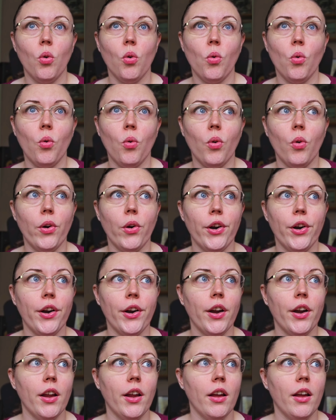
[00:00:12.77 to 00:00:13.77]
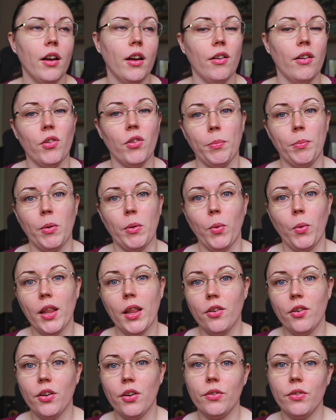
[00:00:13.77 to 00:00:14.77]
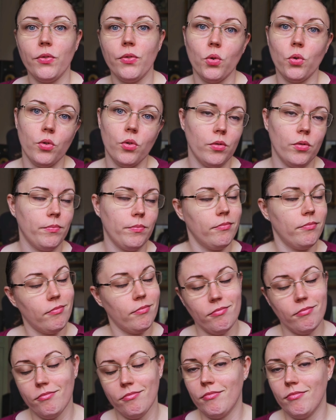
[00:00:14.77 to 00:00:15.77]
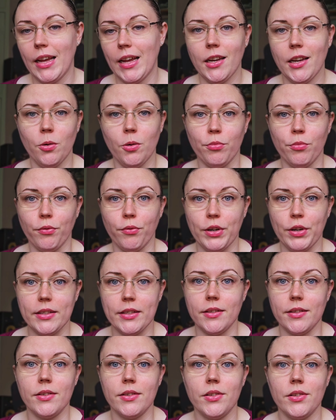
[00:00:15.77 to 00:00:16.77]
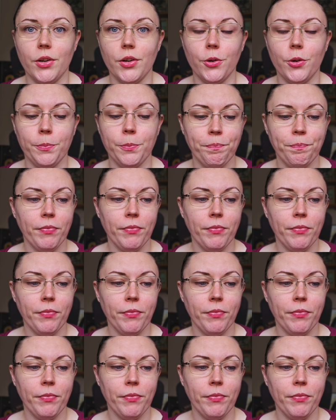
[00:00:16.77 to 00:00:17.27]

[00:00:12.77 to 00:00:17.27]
or I've not been well enough or any number of reasons. So